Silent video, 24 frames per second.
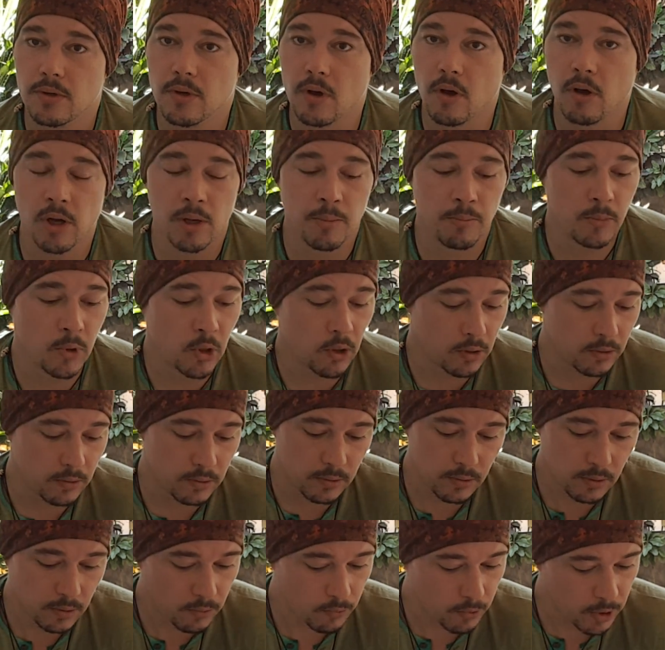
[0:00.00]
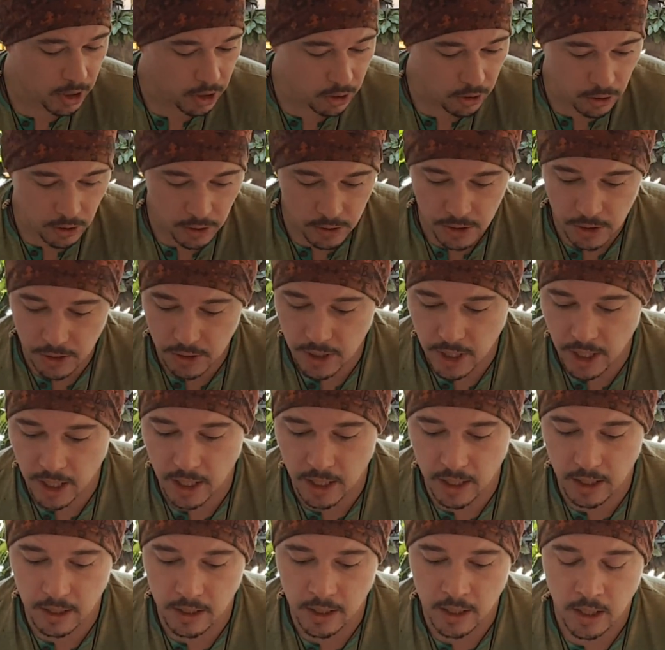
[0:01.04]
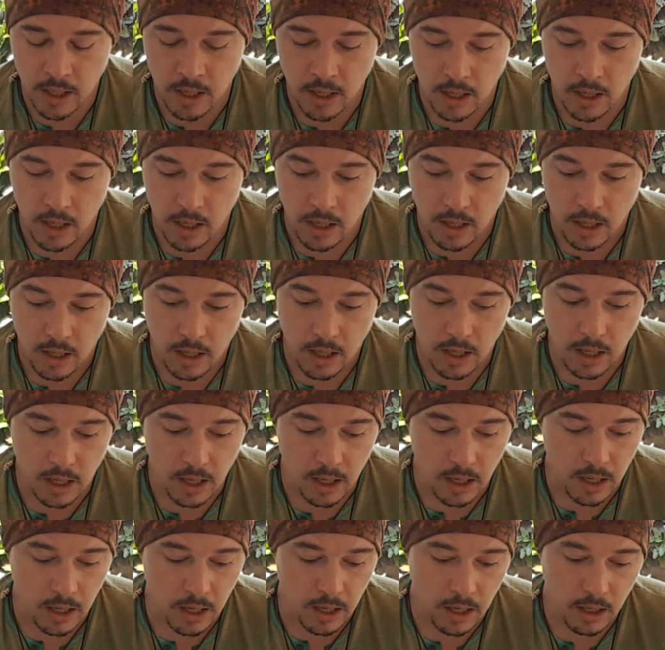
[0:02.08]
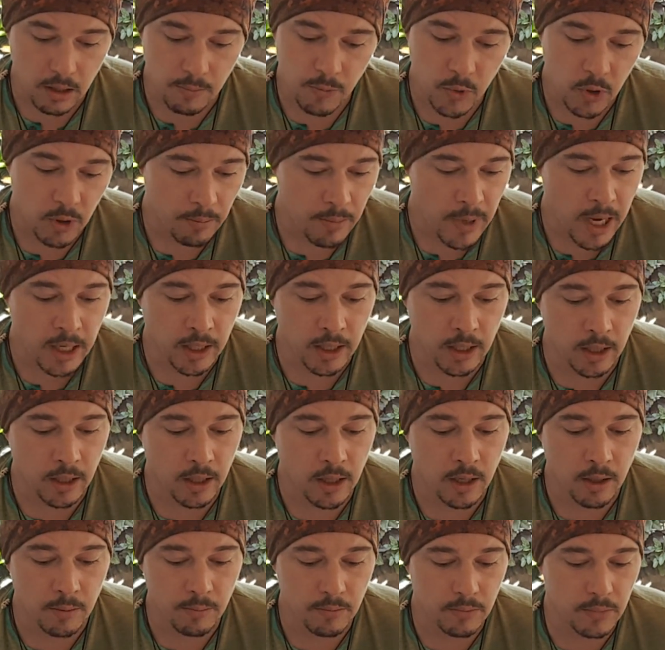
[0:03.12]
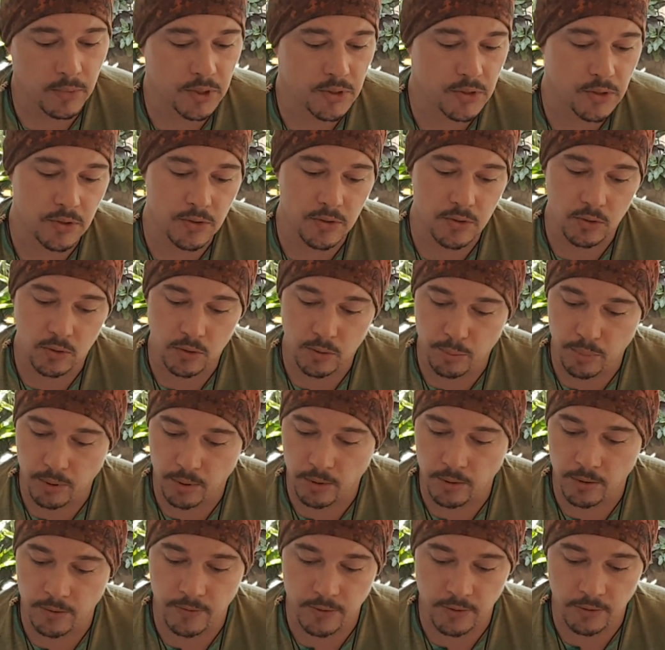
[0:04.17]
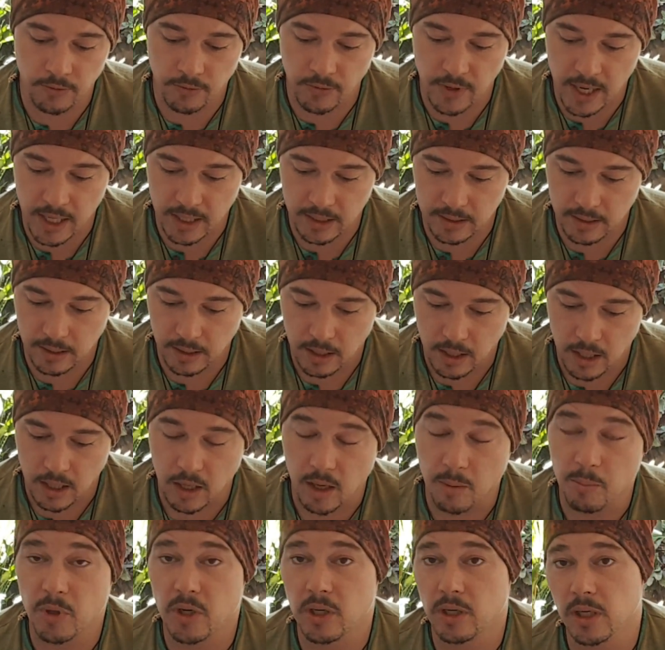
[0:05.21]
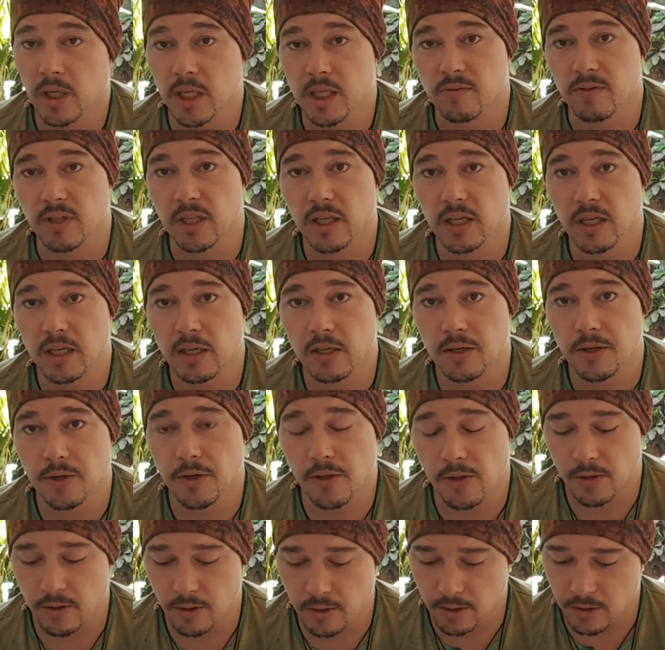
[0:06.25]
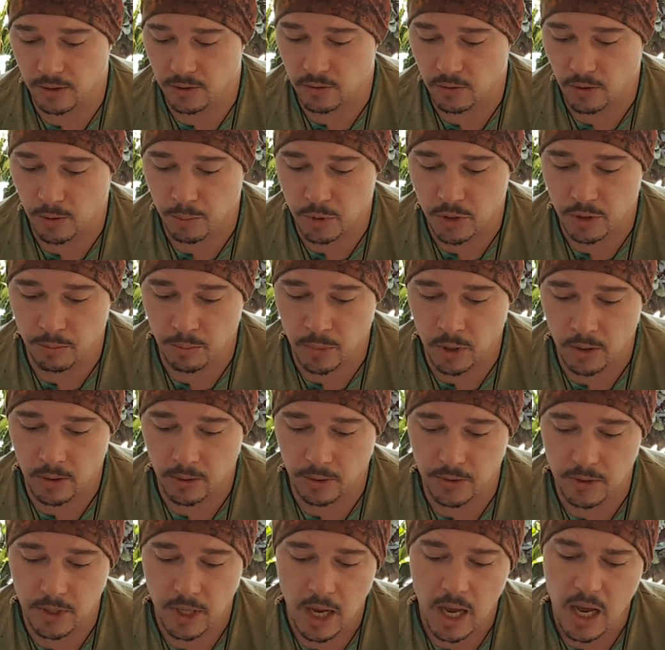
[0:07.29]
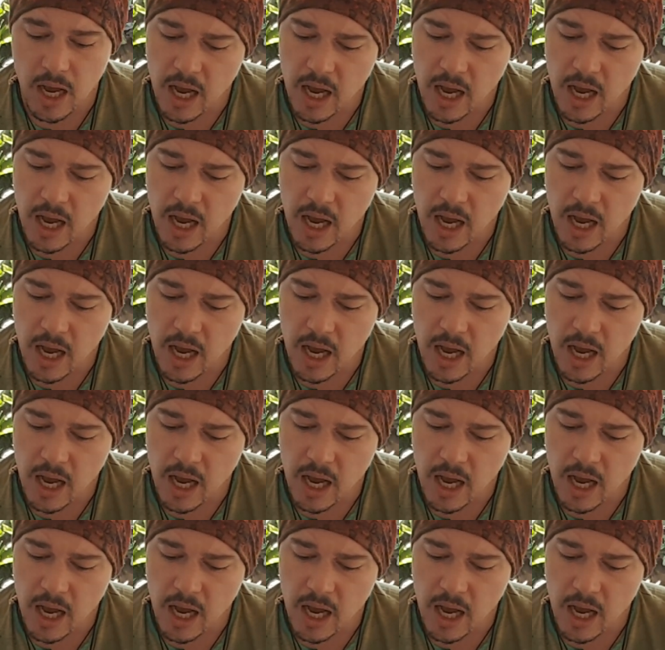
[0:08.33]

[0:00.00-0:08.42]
I'm not regurgitating, I'm not making up. This is all proven fact. I'm going to leave a link in the description box.